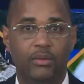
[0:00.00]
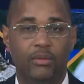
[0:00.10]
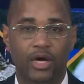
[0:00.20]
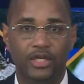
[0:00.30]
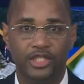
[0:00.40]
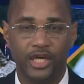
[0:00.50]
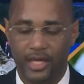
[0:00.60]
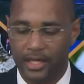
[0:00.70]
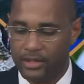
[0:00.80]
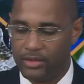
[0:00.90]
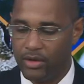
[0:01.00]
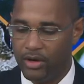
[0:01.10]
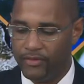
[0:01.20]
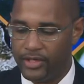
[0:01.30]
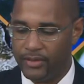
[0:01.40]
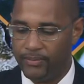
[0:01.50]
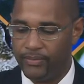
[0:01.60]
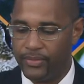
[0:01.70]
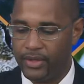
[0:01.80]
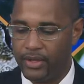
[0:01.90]
wash your hands often,
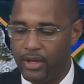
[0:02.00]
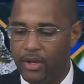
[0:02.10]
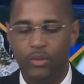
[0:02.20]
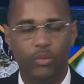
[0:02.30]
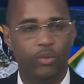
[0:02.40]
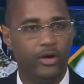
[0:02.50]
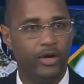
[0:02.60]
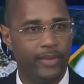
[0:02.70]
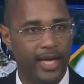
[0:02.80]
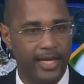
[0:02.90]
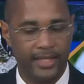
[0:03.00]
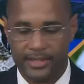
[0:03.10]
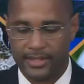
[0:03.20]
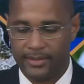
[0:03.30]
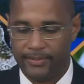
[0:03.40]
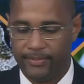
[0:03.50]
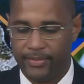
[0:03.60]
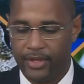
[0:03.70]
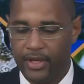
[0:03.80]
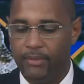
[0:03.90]
wear a mask,
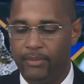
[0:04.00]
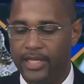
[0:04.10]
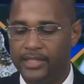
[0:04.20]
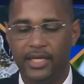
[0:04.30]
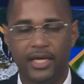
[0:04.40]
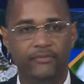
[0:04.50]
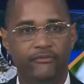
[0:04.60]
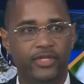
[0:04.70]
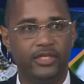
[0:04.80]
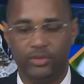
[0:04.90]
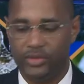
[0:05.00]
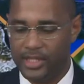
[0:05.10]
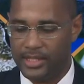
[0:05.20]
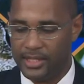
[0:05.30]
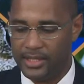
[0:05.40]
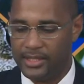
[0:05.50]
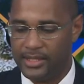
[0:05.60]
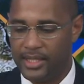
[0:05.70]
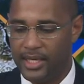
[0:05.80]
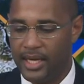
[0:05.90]
maintain physical
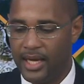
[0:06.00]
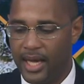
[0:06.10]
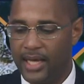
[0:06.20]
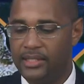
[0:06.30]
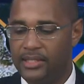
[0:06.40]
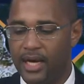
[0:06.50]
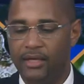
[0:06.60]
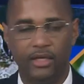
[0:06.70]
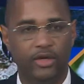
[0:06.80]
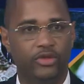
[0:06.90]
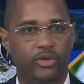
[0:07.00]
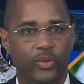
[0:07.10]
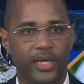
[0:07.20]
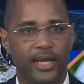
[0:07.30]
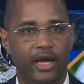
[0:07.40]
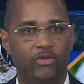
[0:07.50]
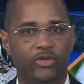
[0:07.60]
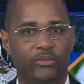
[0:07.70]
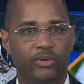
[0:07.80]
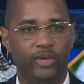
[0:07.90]
distance, and download the We
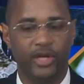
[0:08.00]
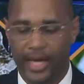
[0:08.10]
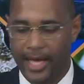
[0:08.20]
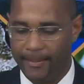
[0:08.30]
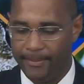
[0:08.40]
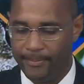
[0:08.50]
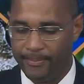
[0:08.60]
Health Bermuda app.